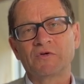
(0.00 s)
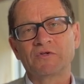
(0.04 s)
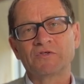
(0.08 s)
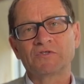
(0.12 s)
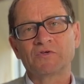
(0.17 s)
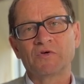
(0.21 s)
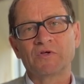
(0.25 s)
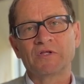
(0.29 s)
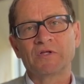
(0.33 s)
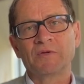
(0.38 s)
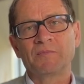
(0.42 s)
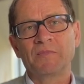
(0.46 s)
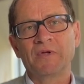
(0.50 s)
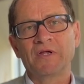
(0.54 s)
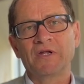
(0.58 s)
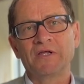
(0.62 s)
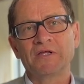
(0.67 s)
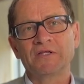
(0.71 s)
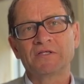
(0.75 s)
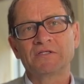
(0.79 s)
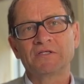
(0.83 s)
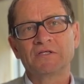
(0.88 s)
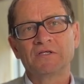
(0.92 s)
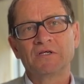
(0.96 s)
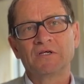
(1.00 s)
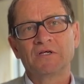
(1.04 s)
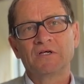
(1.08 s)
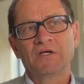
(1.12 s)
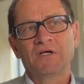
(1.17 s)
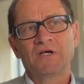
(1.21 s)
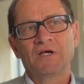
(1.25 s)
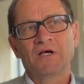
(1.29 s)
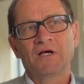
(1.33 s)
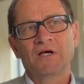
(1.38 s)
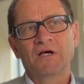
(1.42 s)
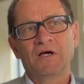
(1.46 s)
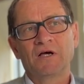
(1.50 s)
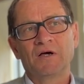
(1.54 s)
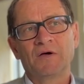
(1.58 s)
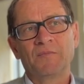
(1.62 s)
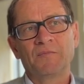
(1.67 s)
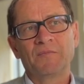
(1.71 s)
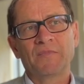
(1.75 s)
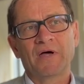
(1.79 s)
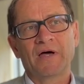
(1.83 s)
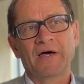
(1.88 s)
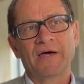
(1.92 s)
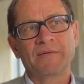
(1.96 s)
So at the minute,
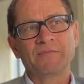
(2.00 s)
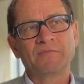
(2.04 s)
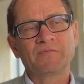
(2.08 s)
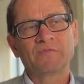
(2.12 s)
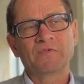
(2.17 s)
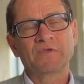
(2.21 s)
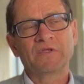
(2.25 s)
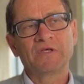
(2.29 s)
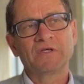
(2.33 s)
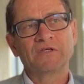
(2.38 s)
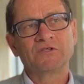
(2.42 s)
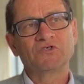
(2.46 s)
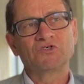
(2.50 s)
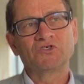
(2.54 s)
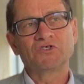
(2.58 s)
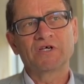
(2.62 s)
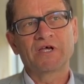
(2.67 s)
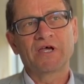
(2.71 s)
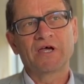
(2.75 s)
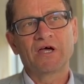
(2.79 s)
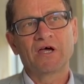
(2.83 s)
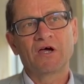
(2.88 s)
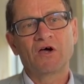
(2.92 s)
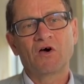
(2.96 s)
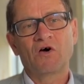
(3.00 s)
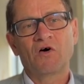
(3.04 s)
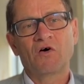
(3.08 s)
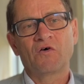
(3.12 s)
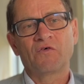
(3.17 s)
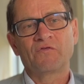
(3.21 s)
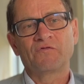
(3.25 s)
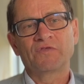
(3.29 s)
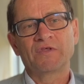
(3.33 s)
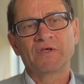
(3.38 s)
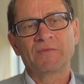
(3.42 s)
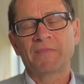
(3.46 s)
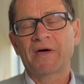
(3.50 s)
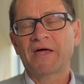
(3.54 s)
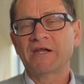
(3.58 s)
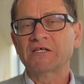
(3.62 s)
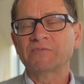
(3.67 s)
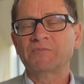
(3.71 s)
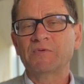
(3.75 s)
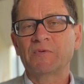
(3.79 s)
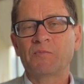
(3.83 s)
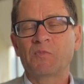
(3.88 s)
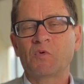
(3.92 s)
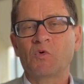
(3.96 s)
I'm the chair of the
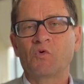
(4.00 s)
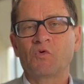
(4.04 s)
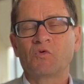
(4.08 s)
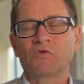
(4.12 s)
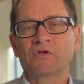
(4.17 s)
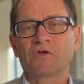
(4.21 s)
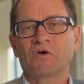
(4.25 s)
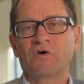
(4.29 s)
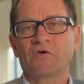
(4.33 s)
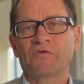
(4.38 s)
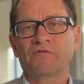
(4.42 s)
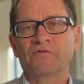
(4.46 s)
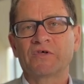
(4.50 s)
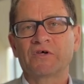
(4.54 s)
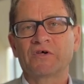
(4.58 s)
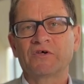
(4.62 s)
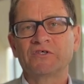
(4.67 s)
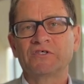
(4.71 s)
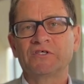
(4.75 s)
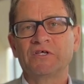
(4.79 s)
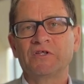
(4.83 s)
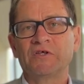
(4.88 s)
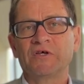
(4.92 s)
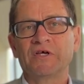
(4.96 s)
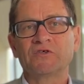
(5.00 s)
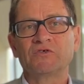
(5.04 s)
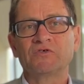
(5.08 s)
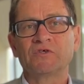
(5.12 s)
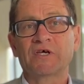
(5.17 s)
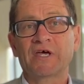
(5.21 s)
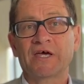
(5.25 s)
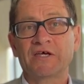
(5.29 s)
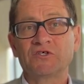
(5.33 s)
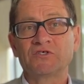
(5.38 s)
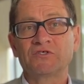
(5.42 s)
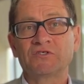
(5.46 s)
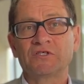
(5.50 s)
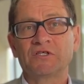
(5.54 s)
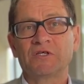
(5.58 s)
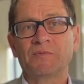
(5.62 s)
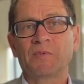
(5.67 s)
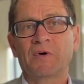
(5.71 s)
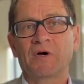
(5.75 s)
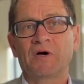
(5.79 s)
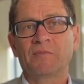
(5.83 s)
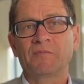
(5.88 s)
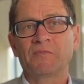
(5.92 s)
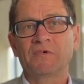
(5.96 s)
management board of the continuing education
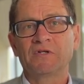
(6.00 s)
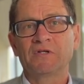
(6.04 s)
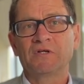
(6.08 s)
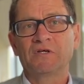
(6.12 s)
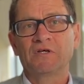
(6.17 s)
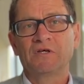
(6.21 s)
department,